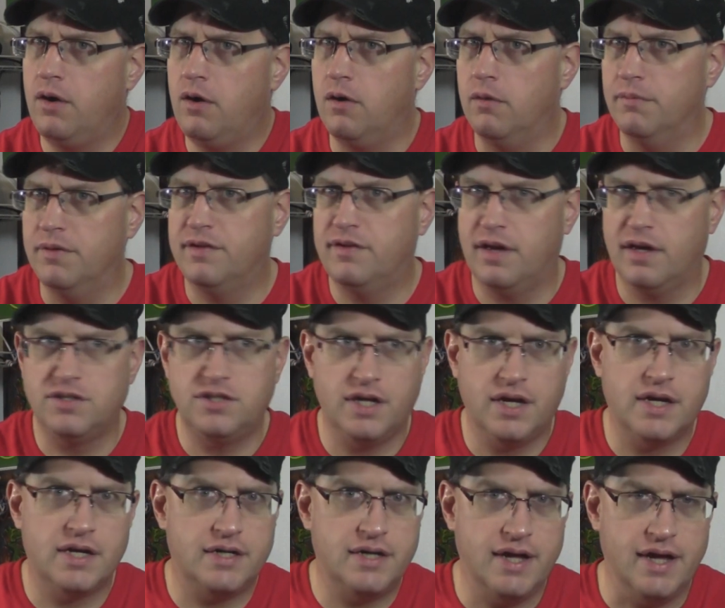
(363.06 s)
at home. It's
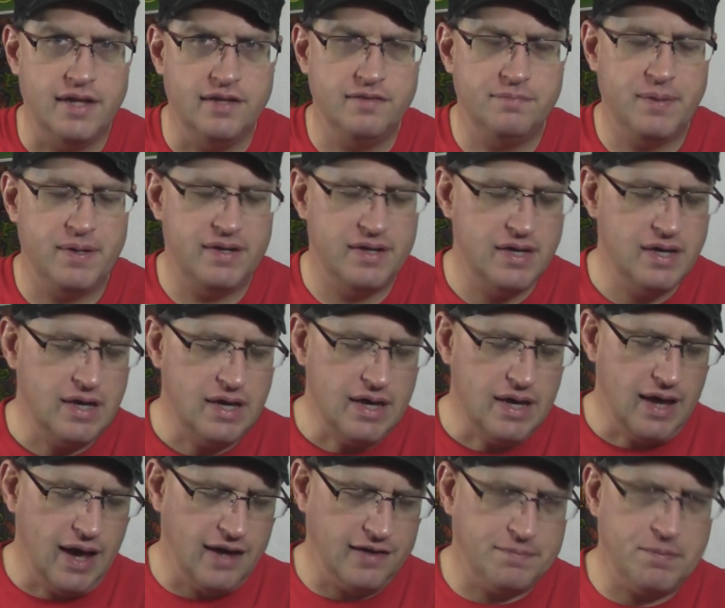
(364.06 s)
actually kind of nice, but
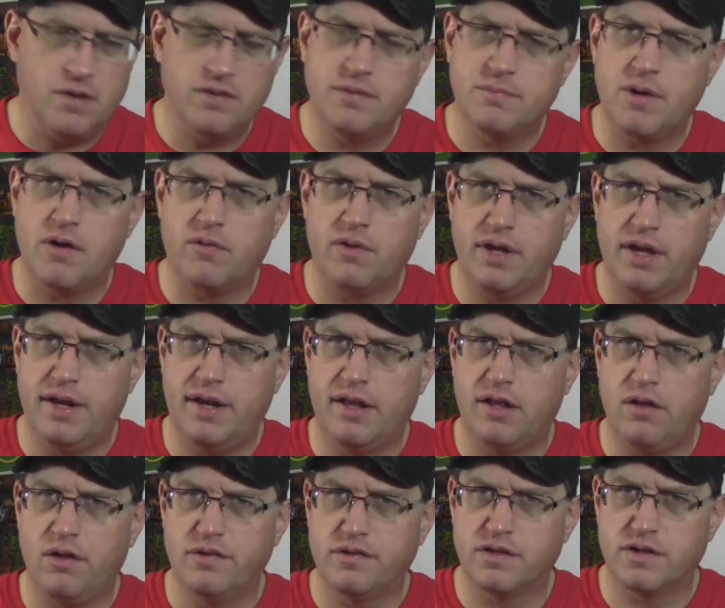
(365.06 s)
I suppose I'm not really
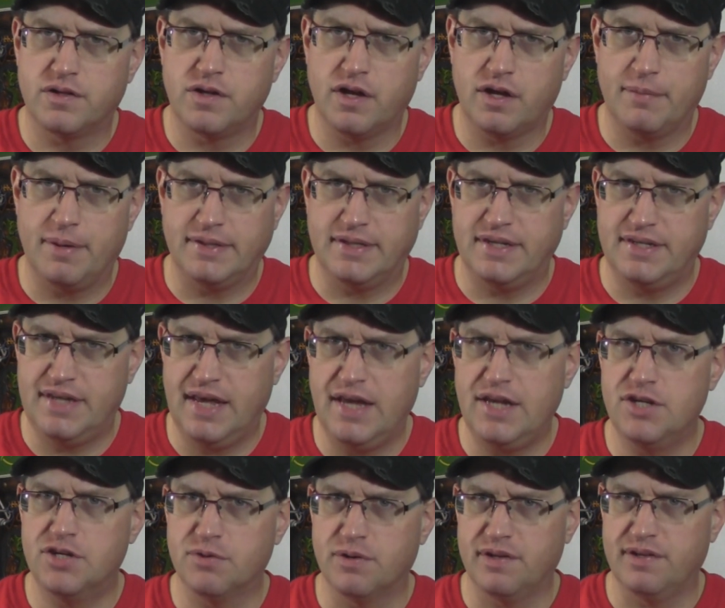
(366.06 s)
any closer to talking about the
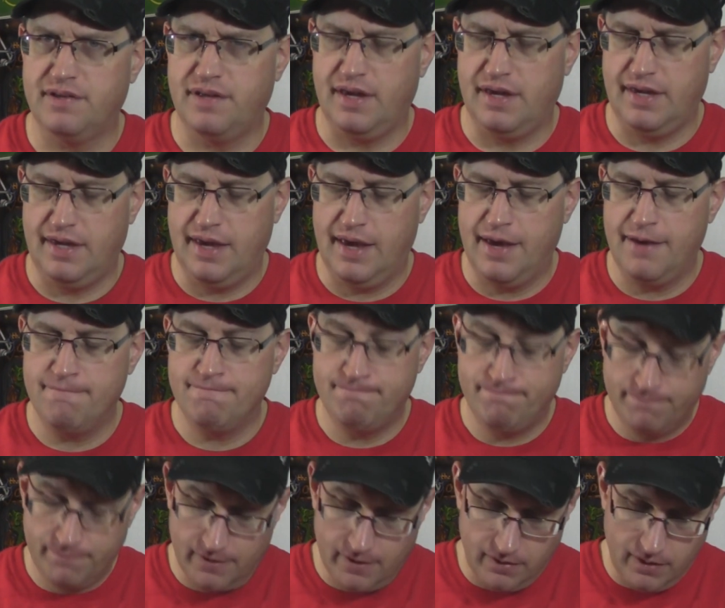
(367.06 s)
dangerous thing yet.
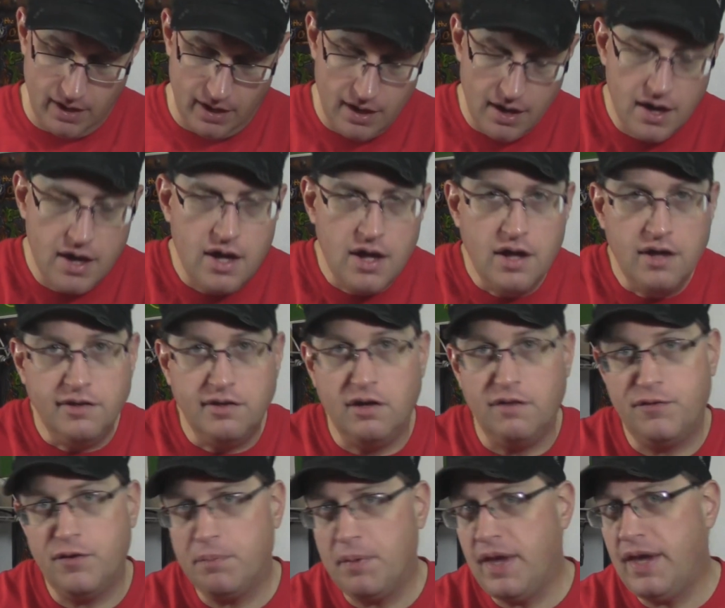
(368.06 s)
Okay.
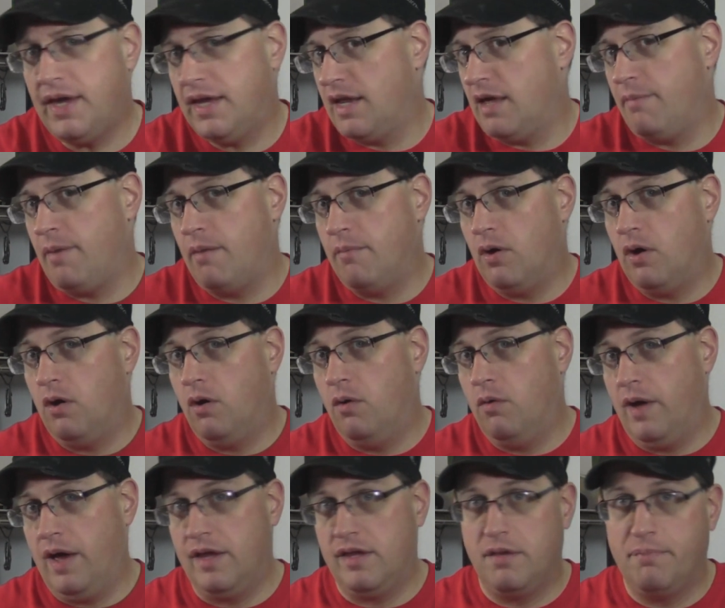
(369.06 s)
So if you're playing an
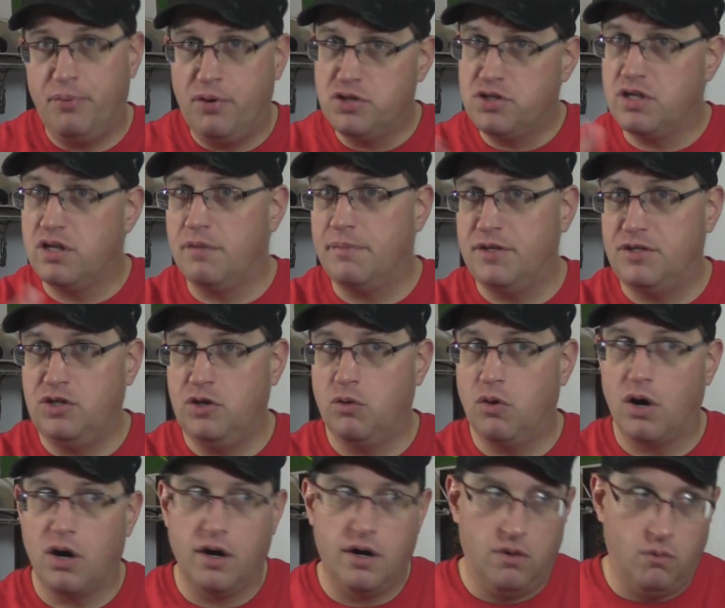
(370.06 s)
MMO and you push a little bit
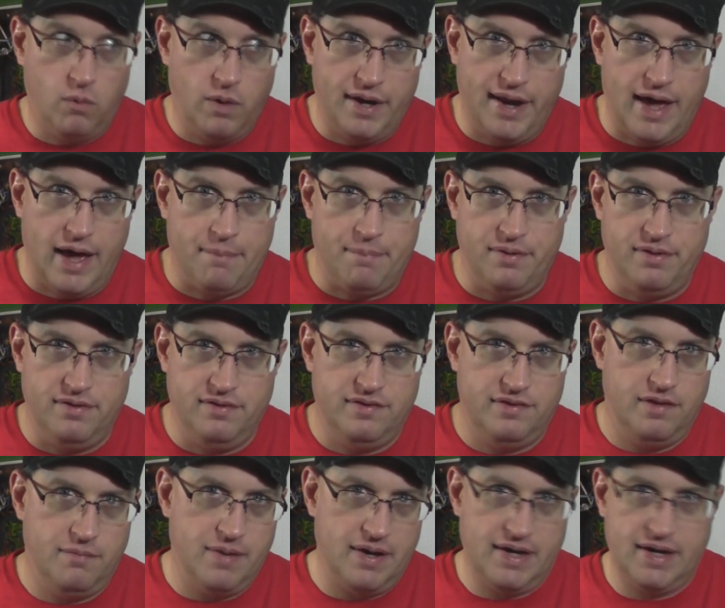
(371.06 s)
too hard, what
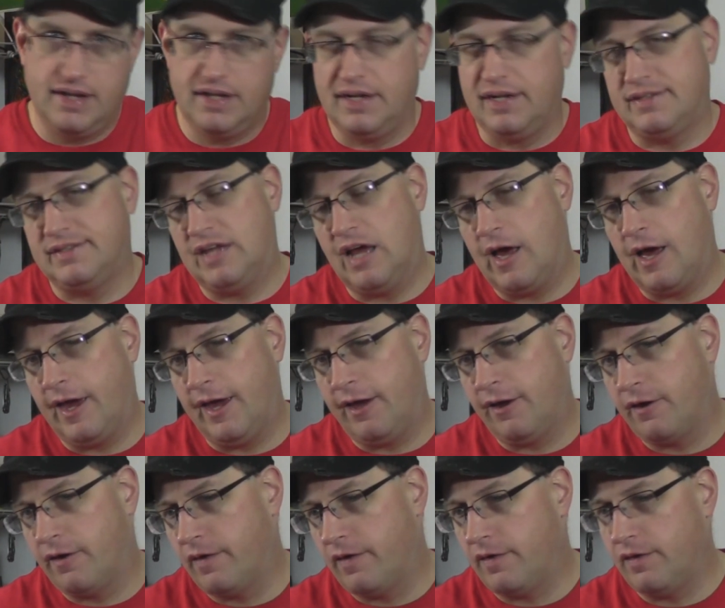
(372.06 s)
happens? You might get a little
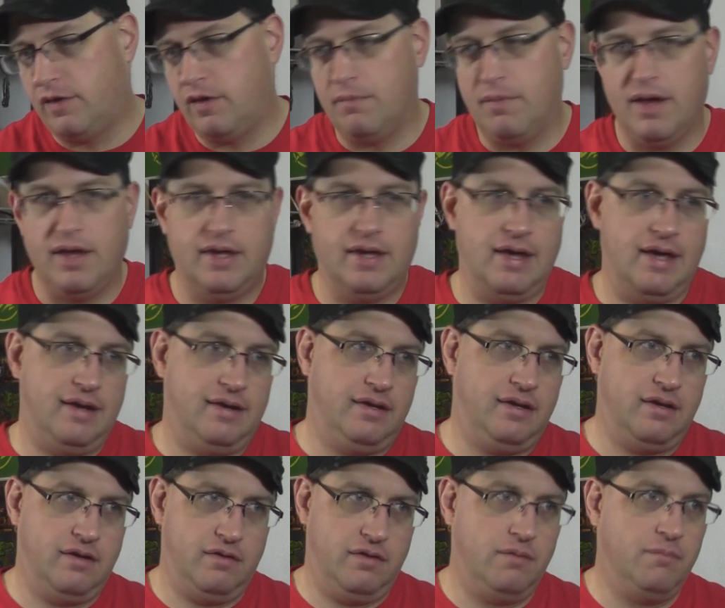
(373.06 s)
tired, you might get
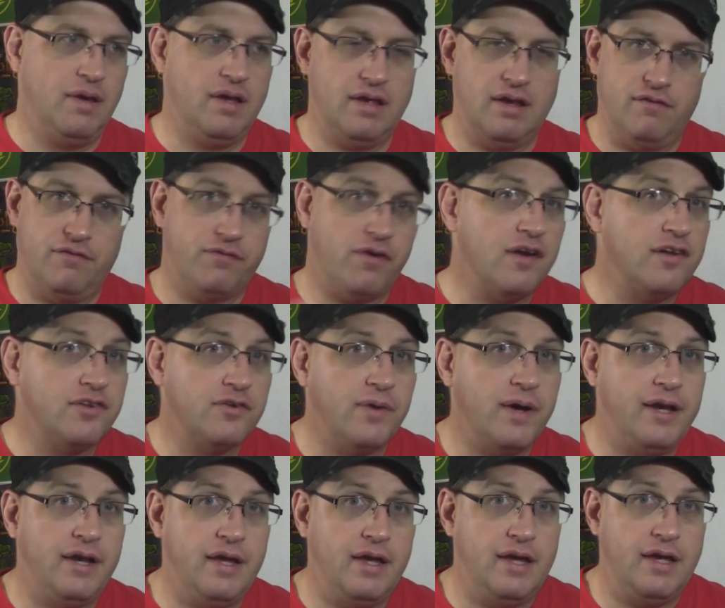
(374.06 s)

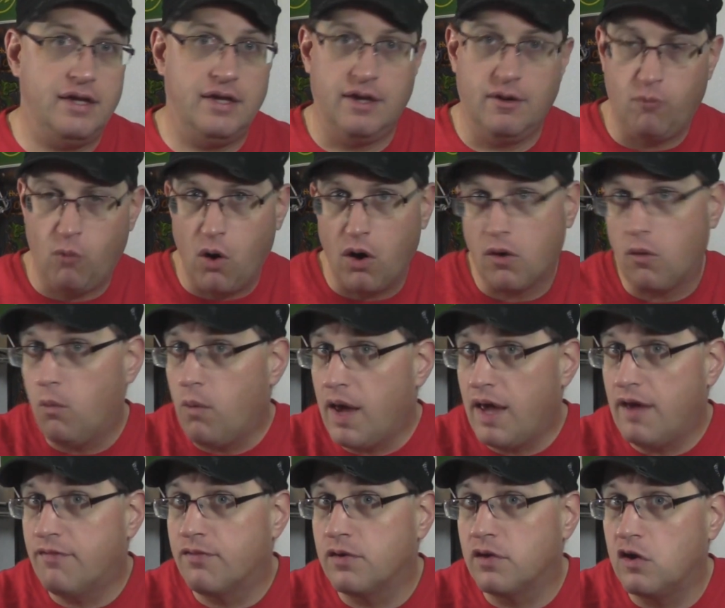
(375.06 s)
frustrated, you walk
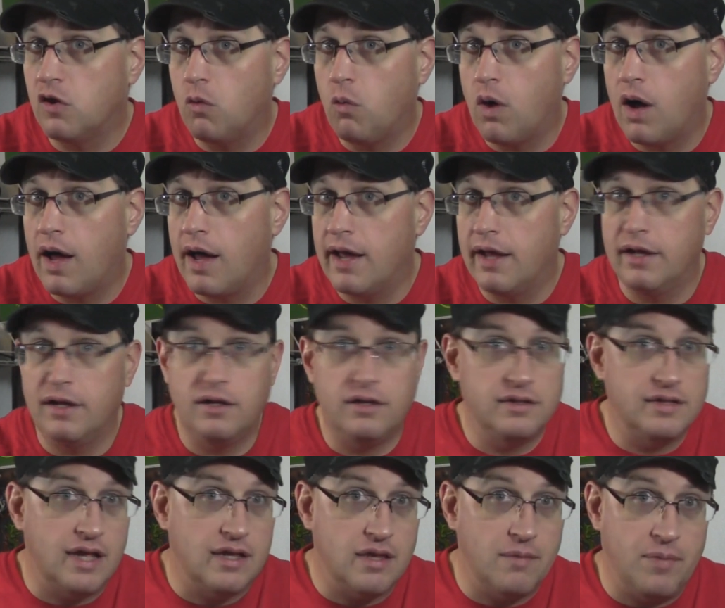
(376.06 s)
away for a little
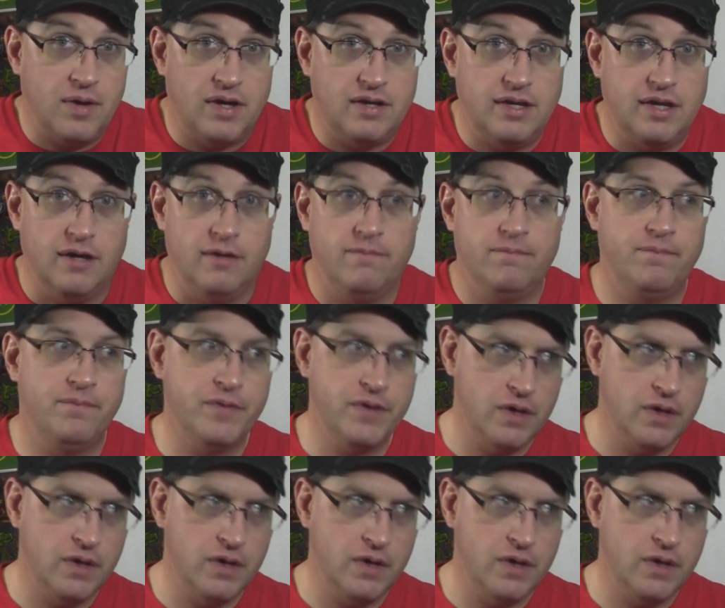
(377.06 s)
while, not that big a deal.